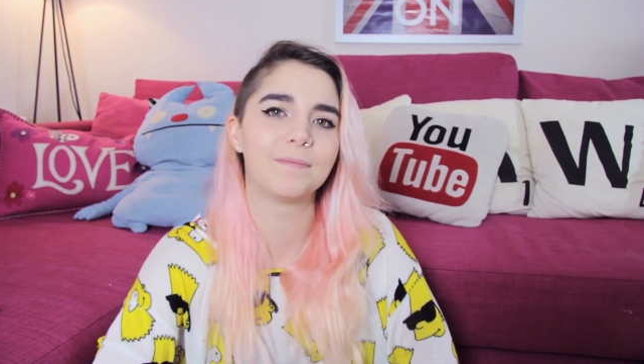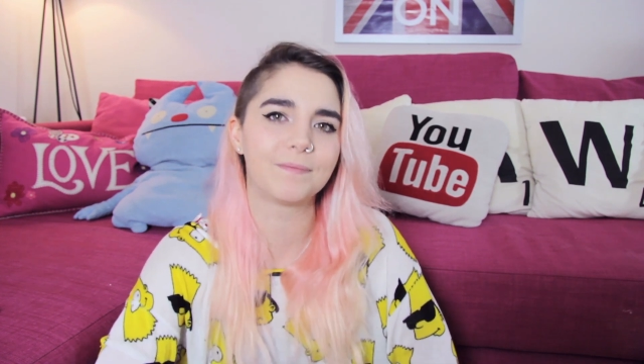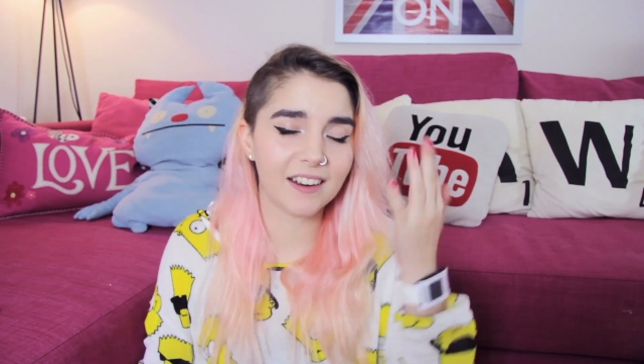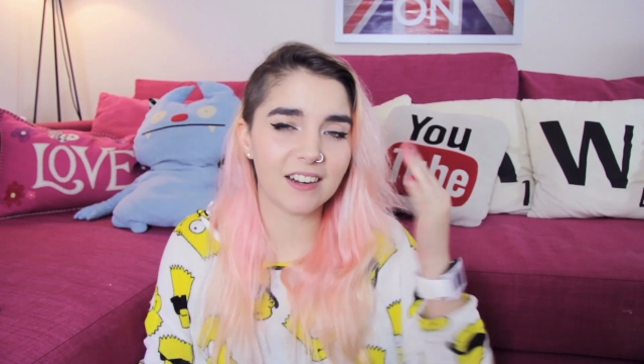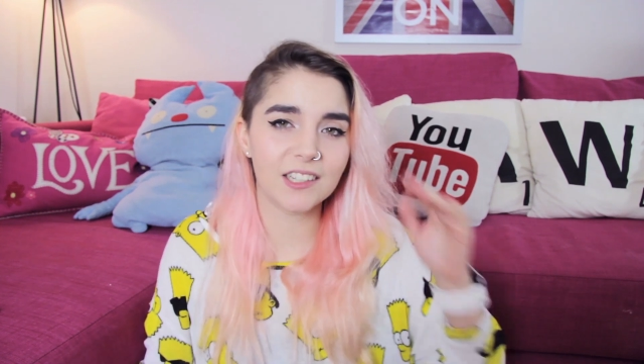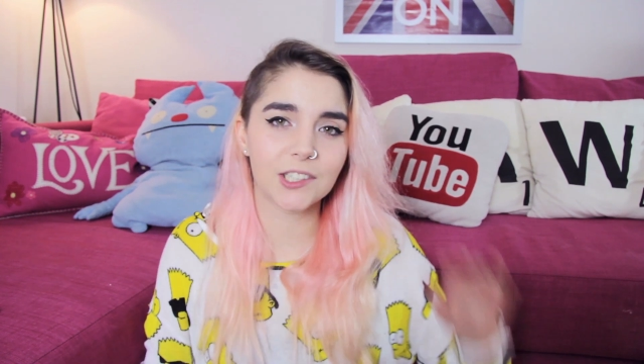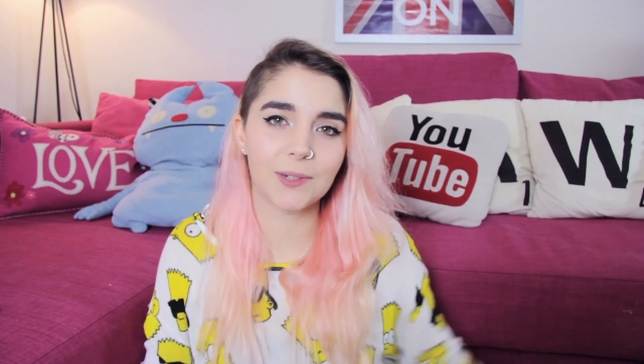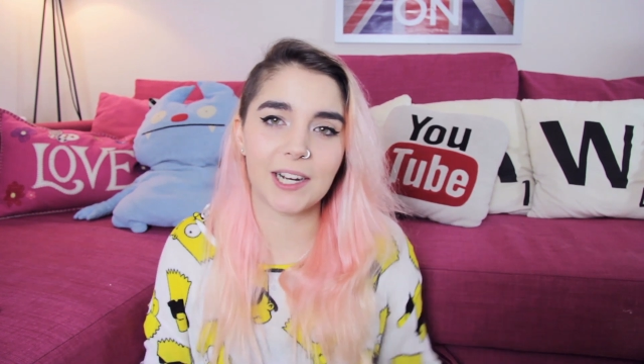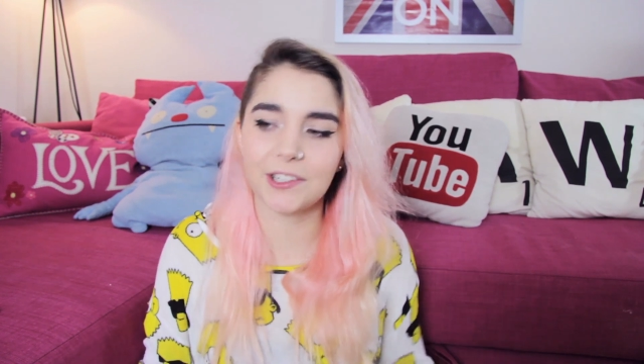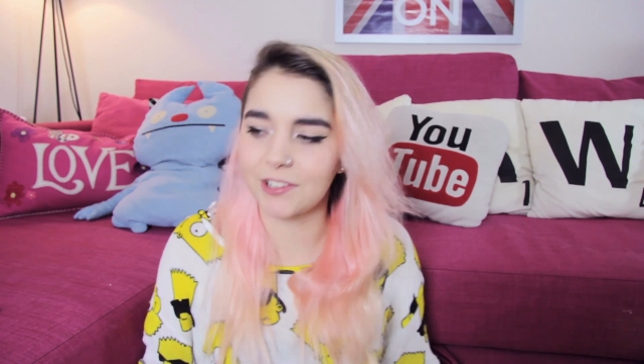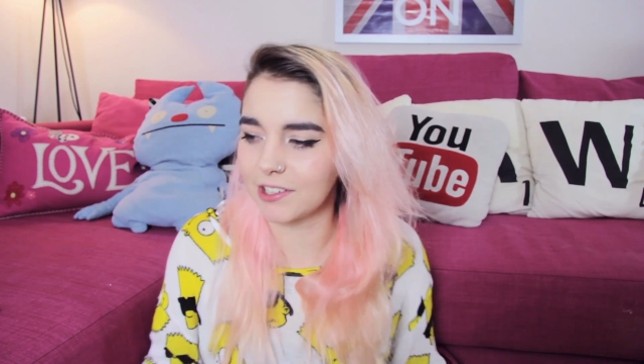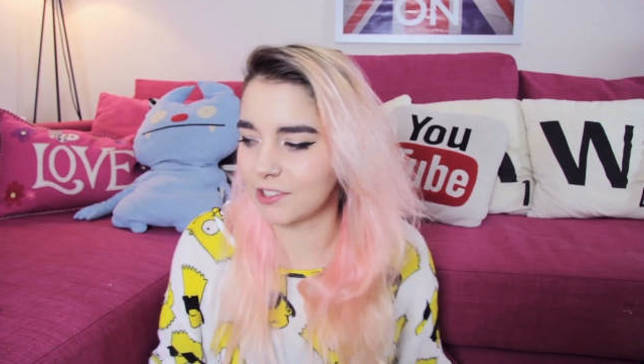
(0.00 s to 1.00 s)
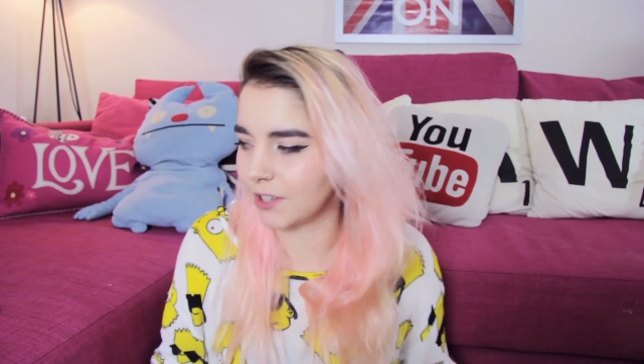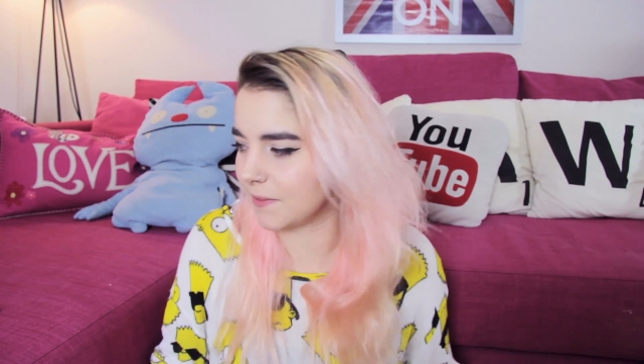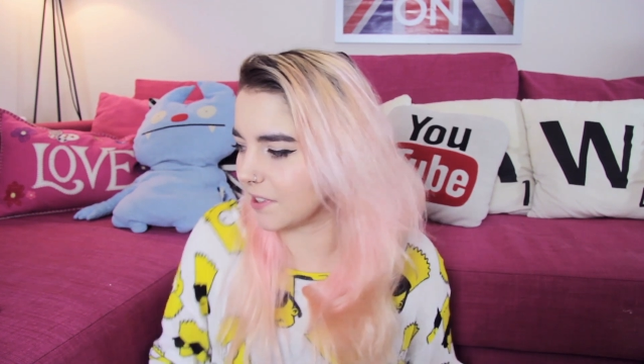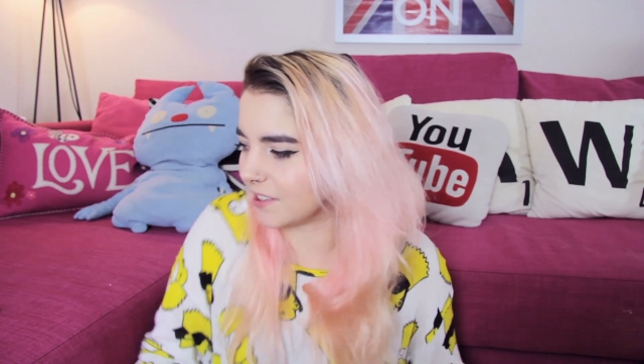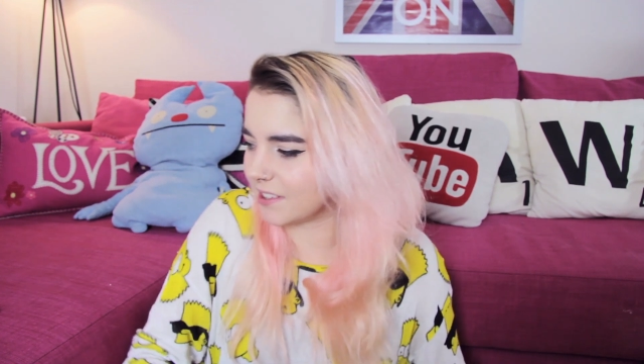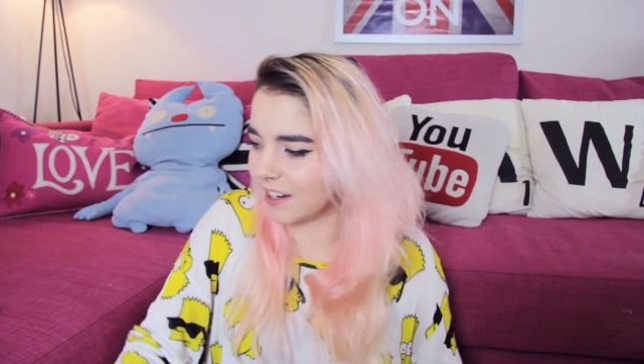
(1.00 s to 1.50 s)
I can't do outros, so
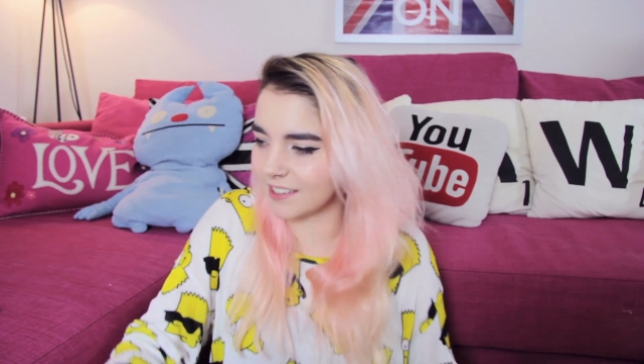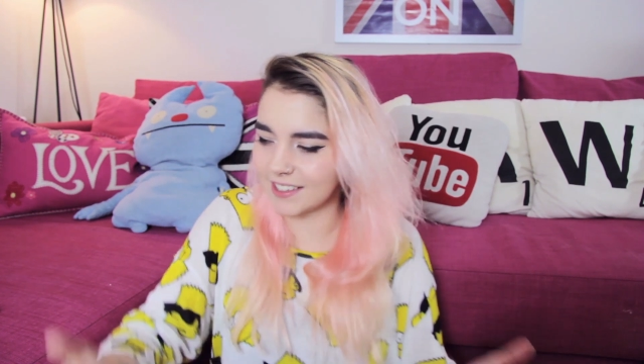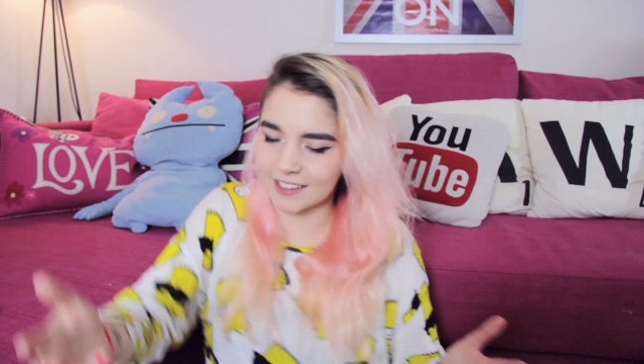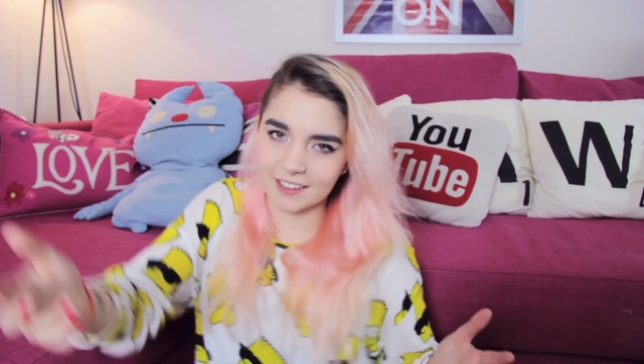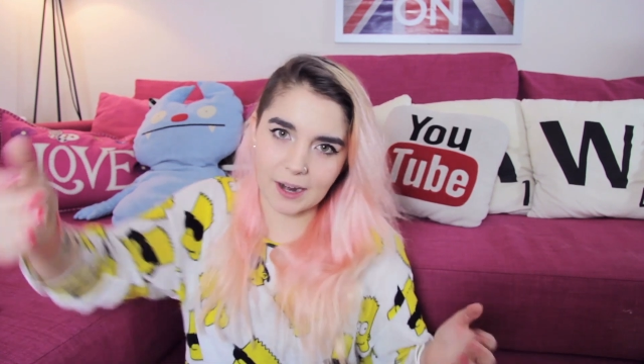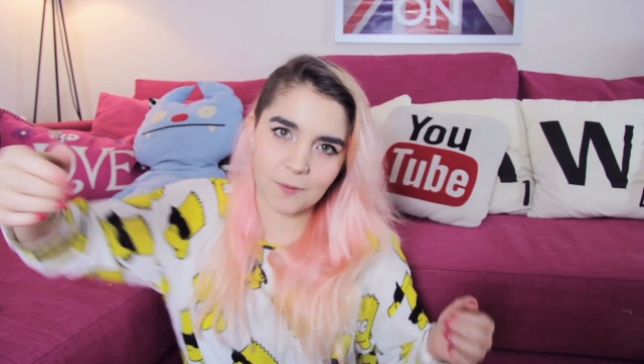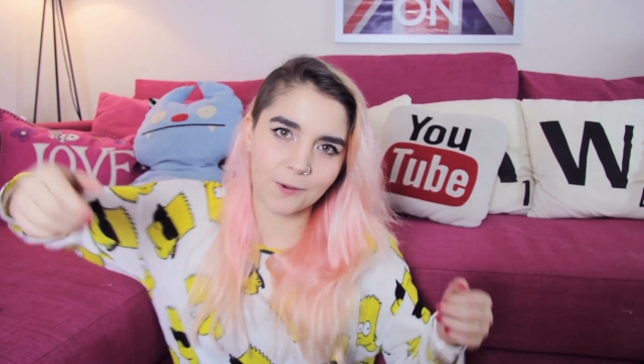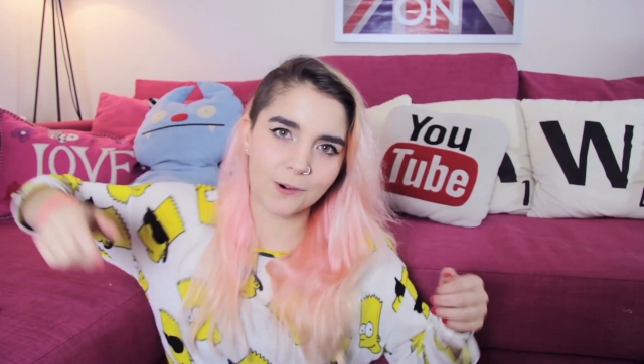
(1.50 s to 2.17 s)
I've just started like